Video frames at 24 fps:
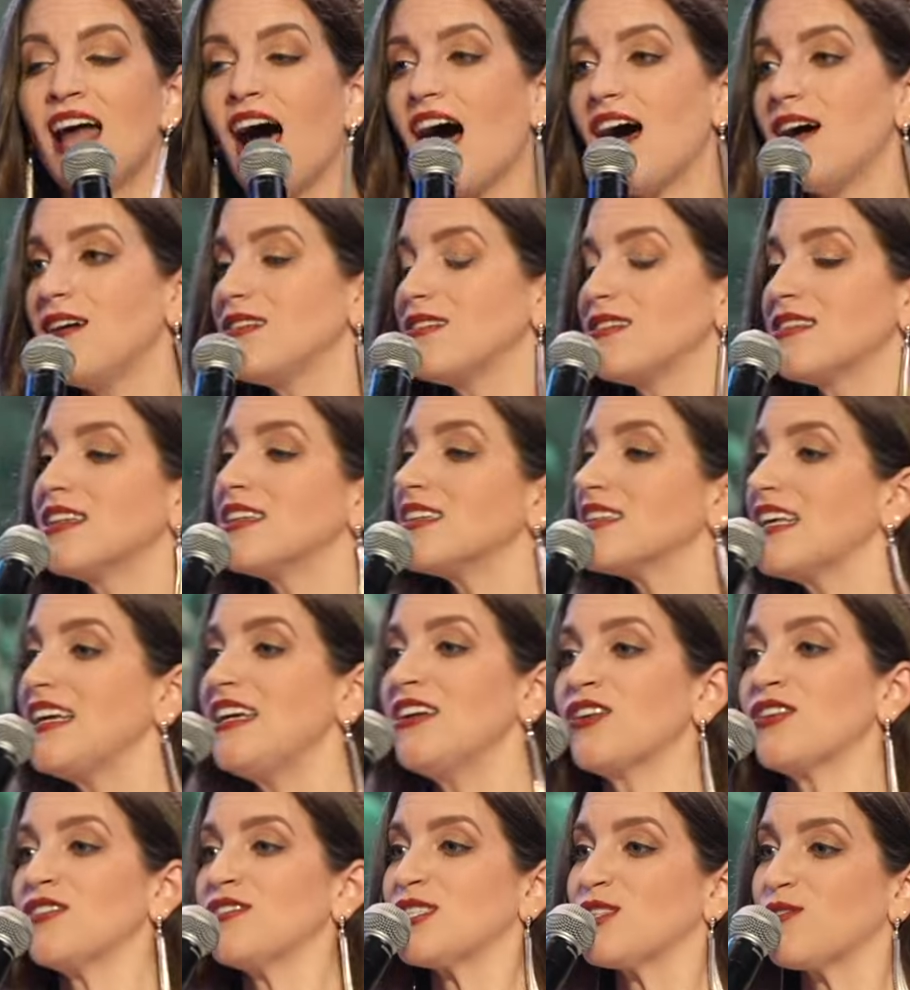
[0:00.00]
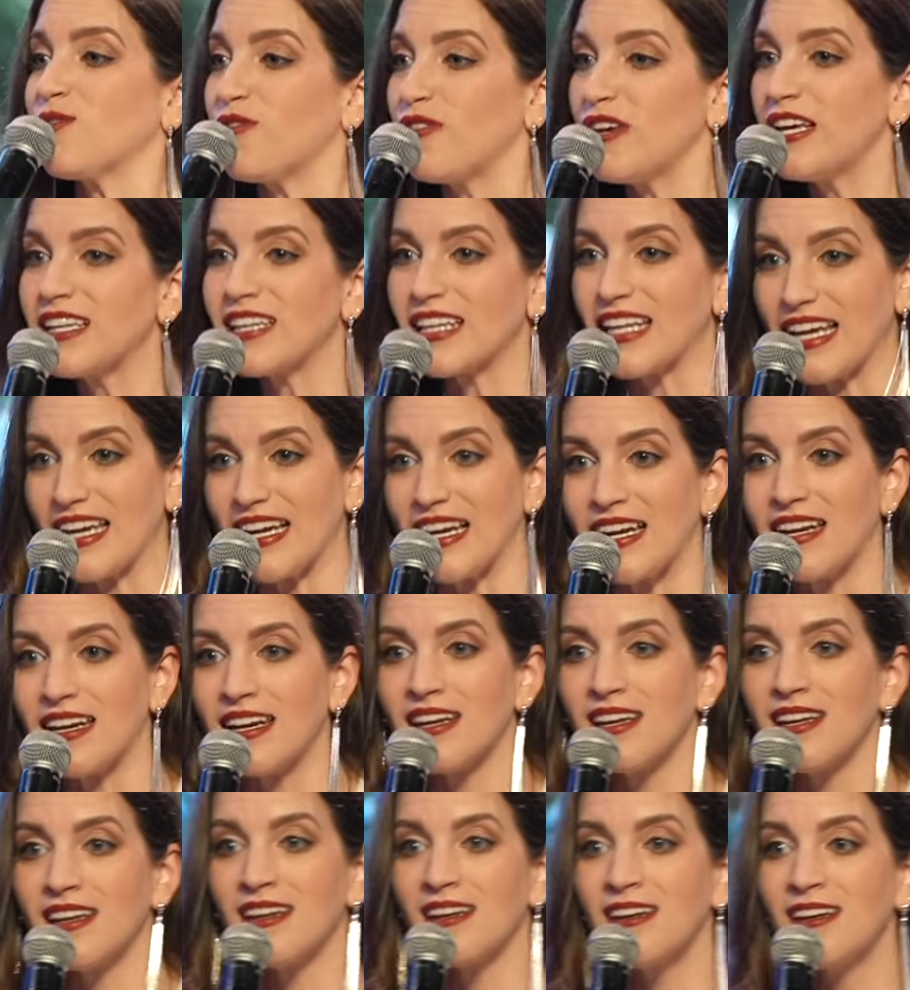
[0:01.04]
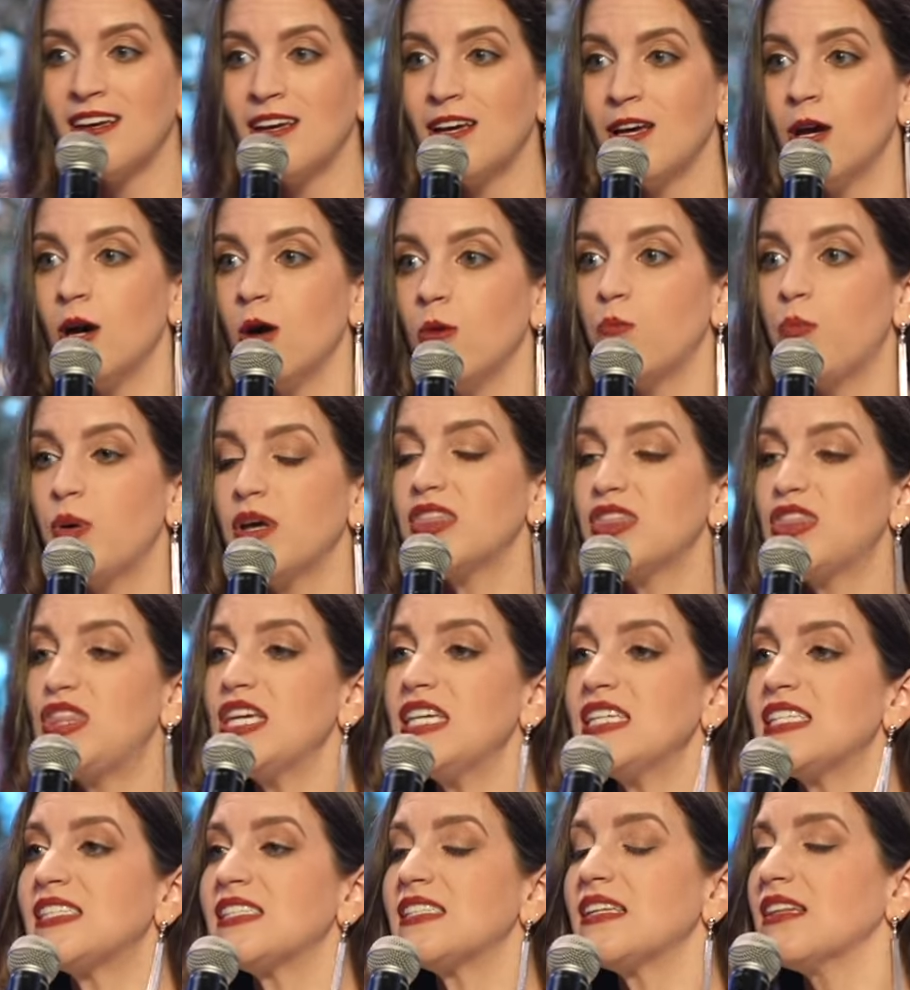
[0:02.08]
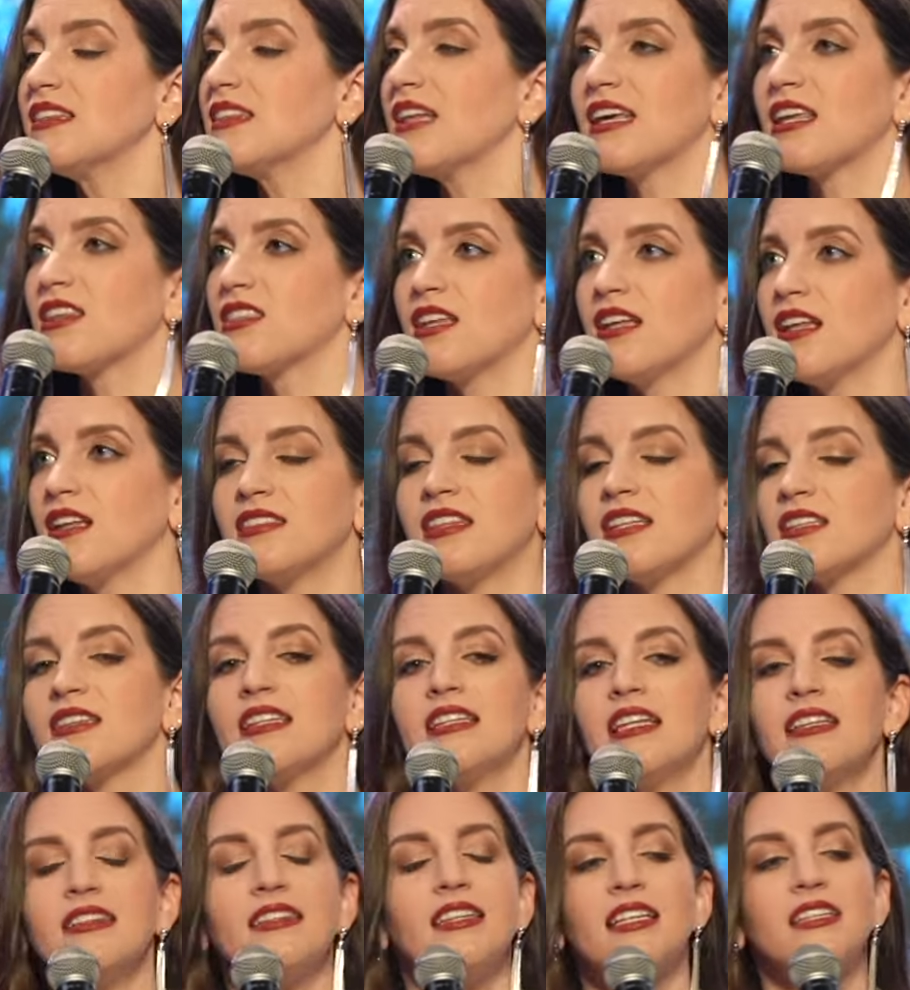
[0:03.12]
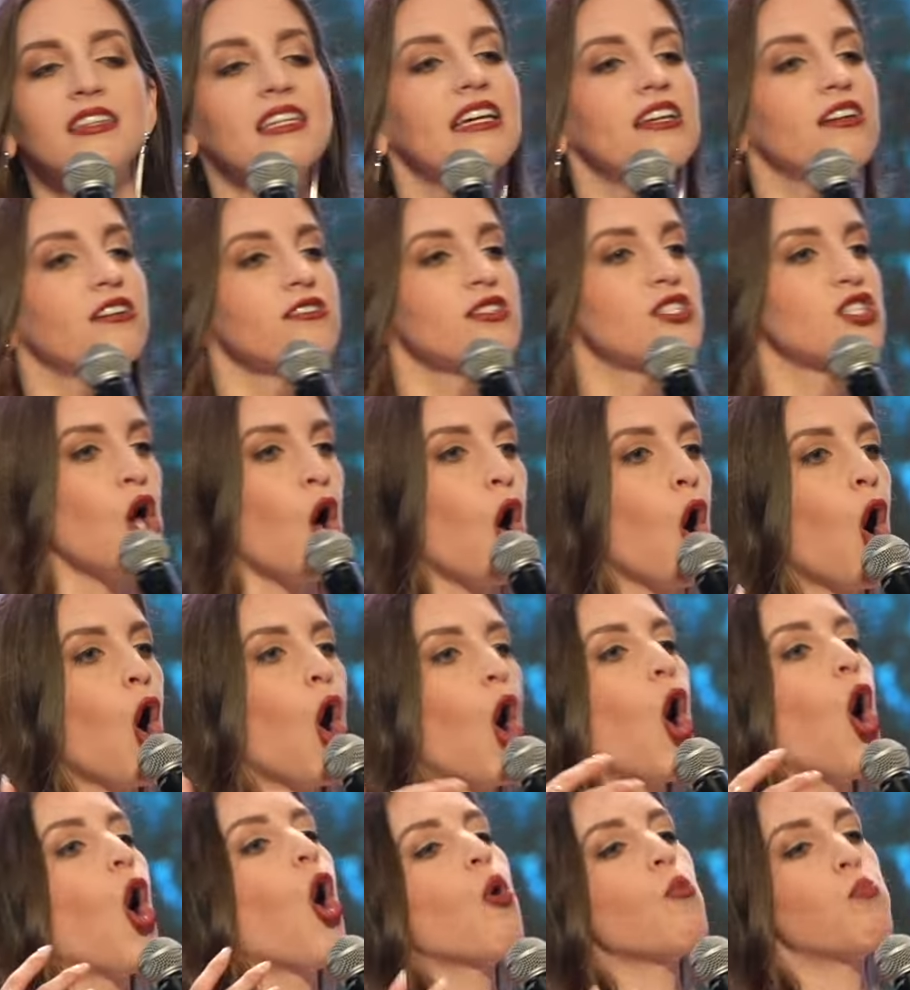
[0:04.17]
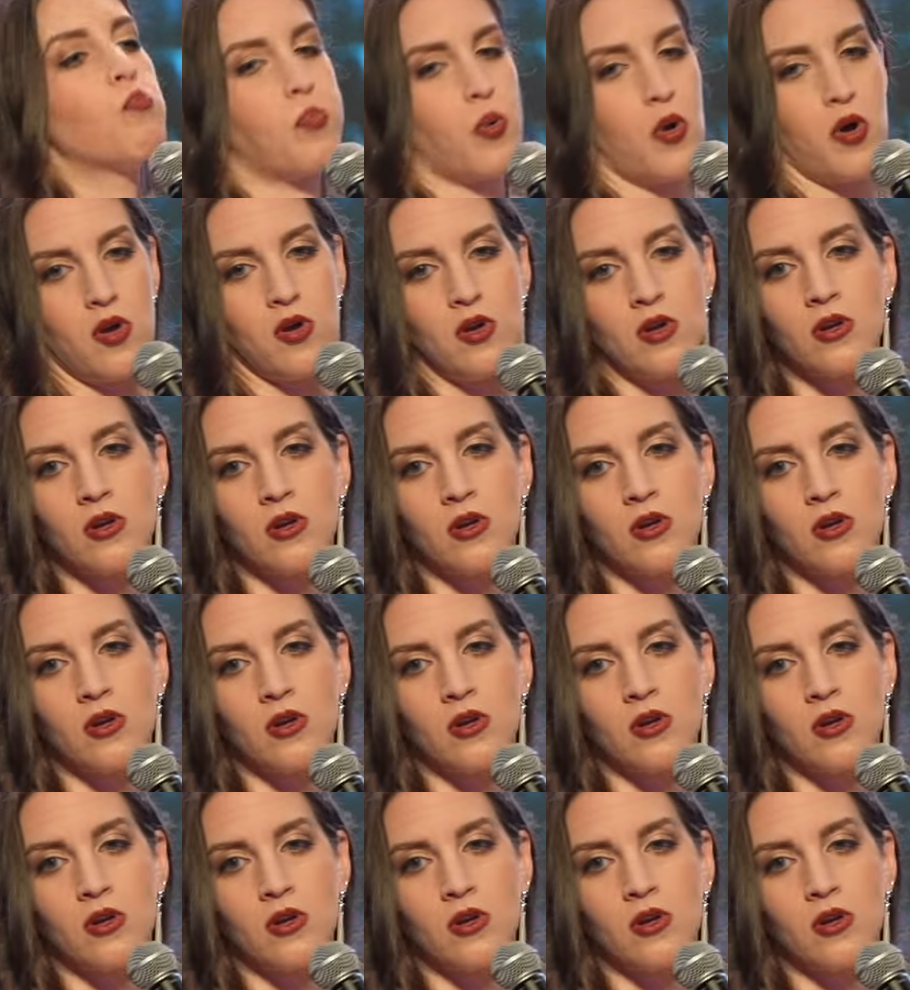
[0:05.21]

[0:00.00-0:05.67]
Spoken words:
not the leader's feeling, but this, like, the leader's hope.